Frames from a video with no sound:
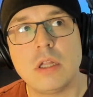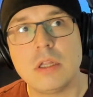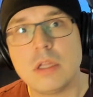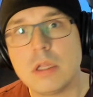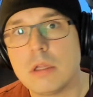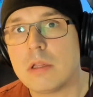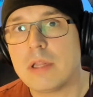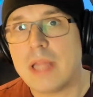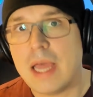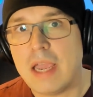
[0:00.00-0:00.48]

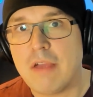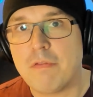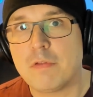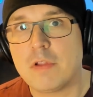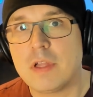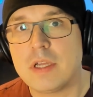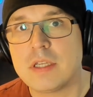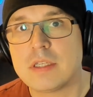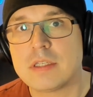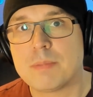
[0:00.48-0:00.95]
little
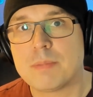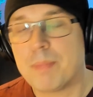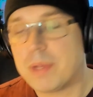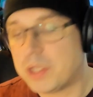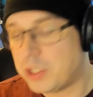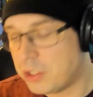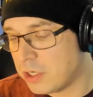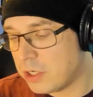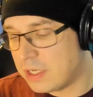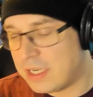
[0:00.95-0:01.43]
lifeless,
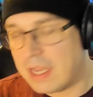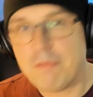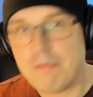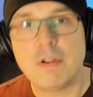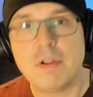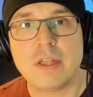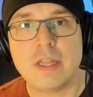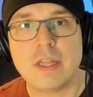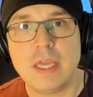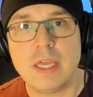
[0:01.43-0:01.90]
but you could
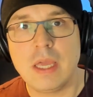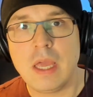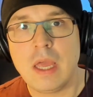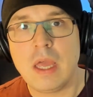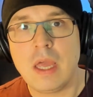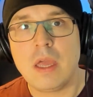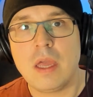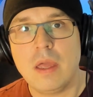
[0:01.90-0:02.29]
definitely